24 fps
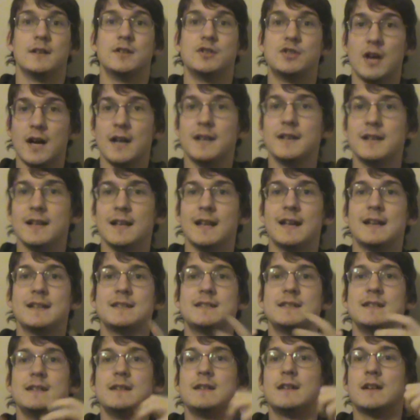John
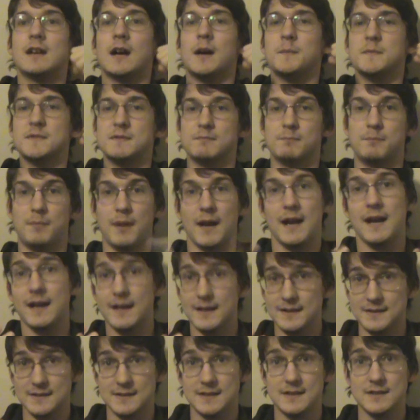Delancey comes
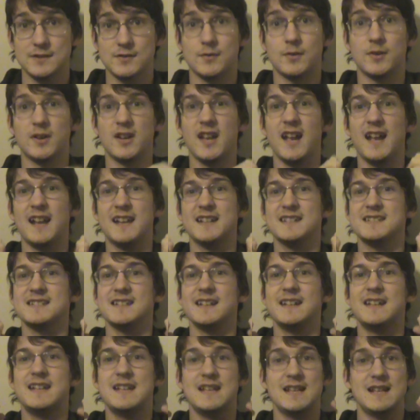back as Discord, and it's
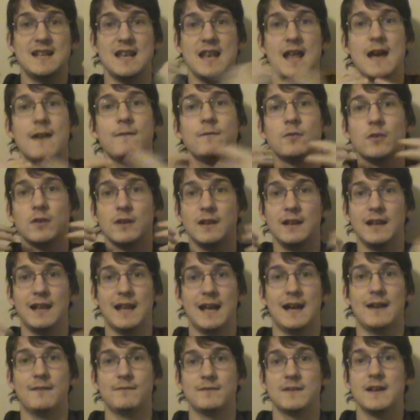like he never
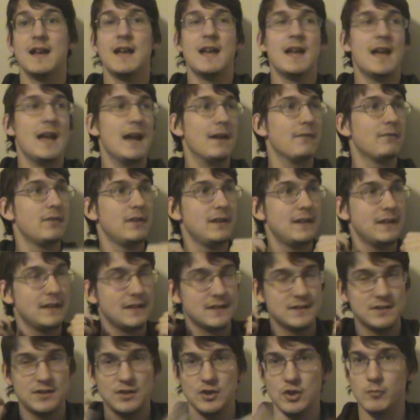left.
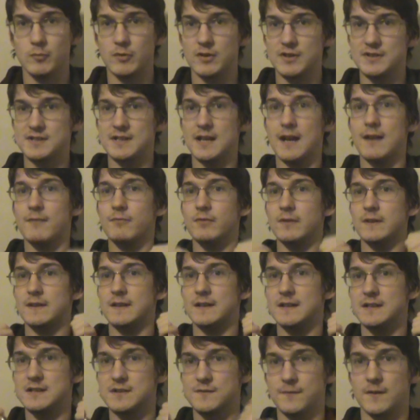Everything is humorous,
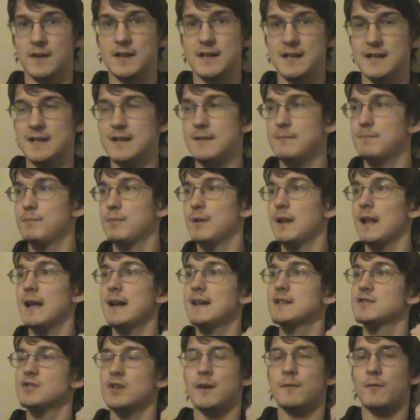everything is funny, he
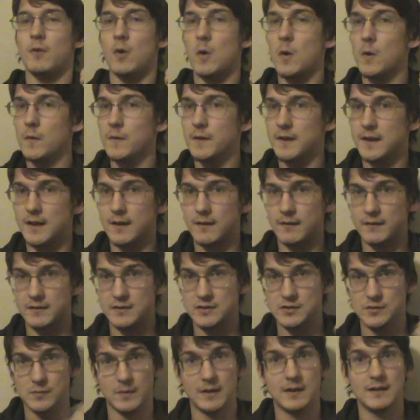plays off all the
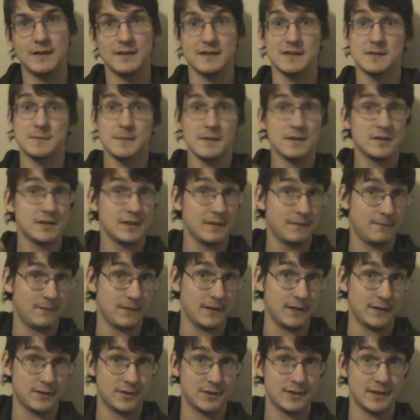characters well, especially
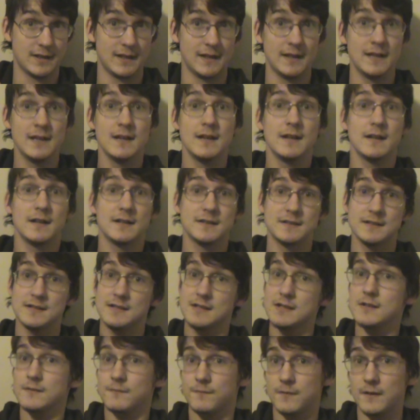Fluttershy, because
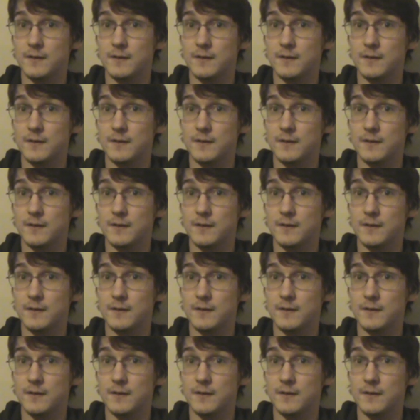this is a